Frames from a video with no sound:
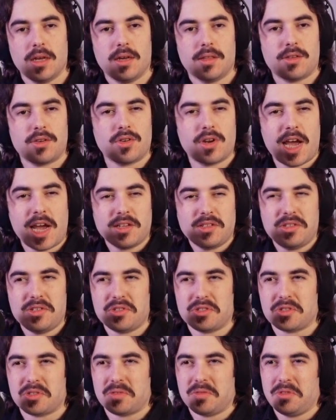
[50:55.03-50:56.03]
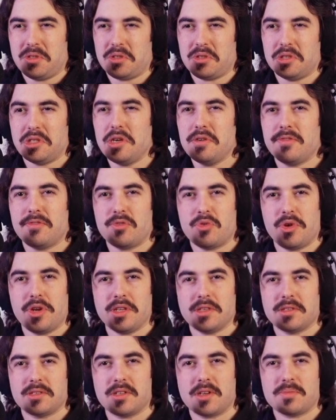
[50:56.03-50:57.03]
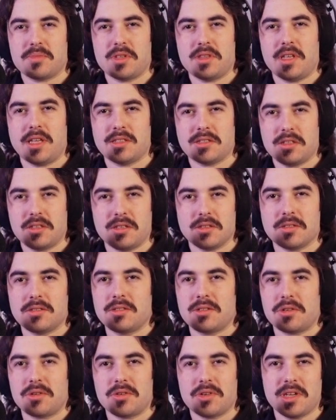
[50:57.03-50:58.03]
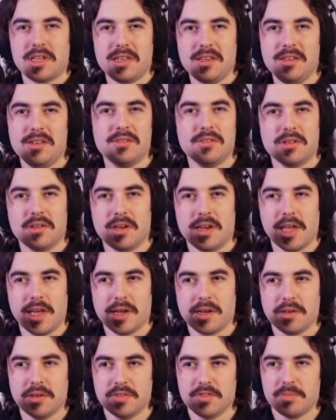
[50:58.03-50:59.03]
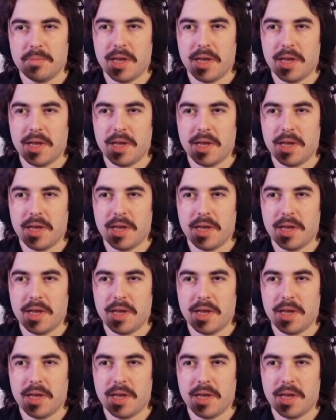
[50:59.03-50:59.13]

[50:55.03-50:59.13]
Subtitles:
They're not just delivering something that's going to turn into a negative,